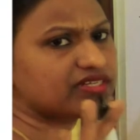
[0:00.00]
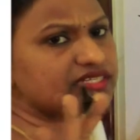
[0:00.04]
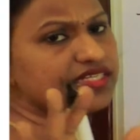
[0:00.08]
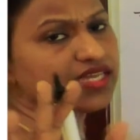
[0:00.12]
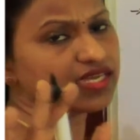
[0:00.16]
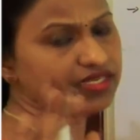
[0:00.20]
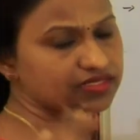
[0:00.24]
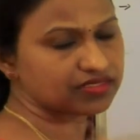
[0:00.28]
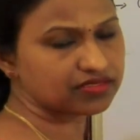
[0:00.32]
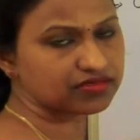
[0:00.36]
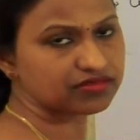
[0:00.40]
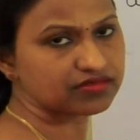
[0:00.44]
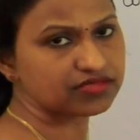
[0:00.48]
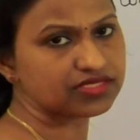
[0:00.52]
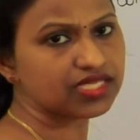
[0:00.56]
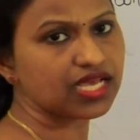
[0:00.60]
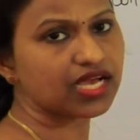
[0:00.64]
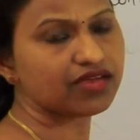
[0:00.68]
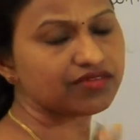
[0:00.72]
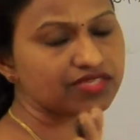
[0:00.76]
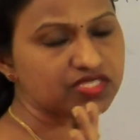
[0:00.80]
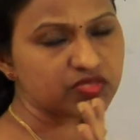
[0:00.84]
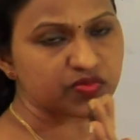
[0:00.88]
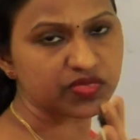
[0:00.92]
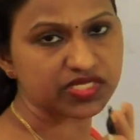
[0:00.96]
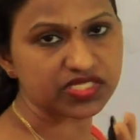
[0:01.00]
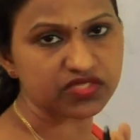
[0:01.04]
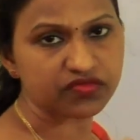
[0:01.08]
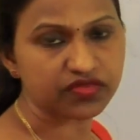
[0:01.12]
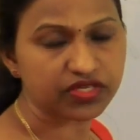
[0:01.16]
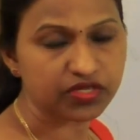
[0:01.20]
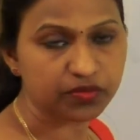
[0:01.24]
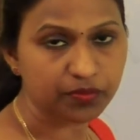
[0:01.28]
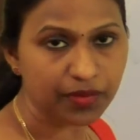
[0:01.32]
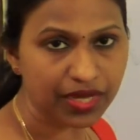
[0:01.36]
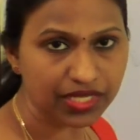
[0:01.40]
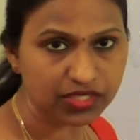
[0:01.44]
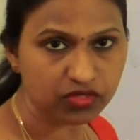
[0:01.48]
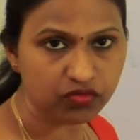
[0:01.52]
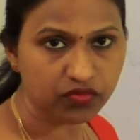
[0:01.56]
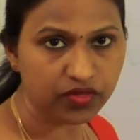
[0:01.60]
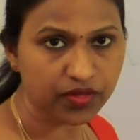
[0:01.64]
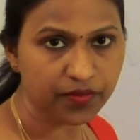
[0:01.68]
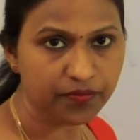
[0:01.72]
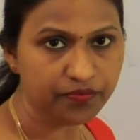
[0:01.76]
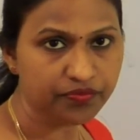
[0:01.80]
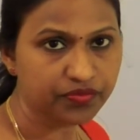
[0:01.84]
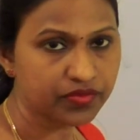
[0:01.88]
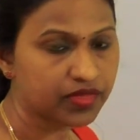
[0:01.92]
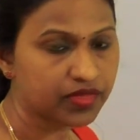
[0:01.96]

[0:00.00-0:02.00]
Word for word: a duct. They have a specific pathway.